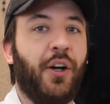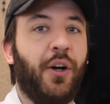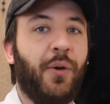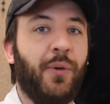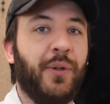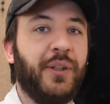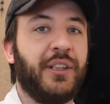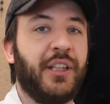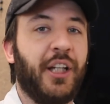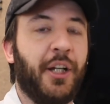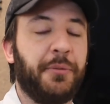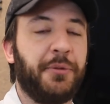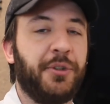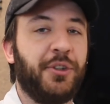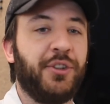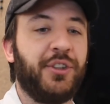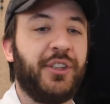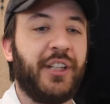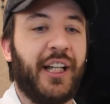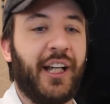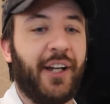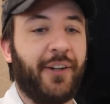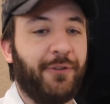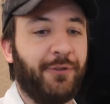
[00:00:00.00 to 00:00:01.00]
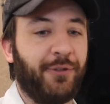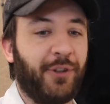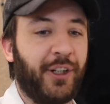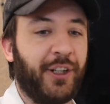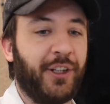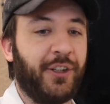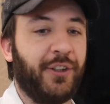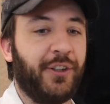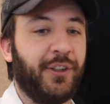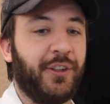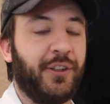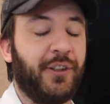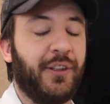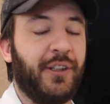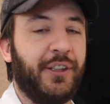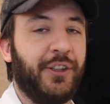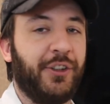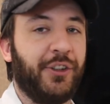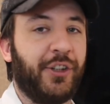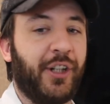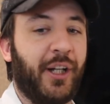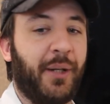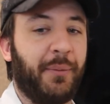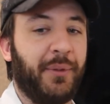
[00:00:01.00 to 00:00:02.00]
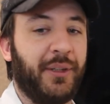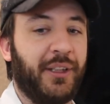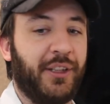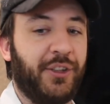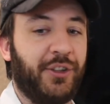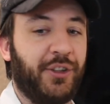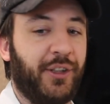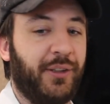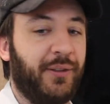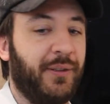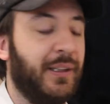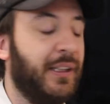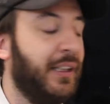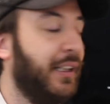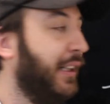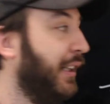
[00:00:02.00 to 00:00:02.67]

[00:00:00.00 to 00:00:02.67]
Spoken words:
Always helps you stay out in front of your competition.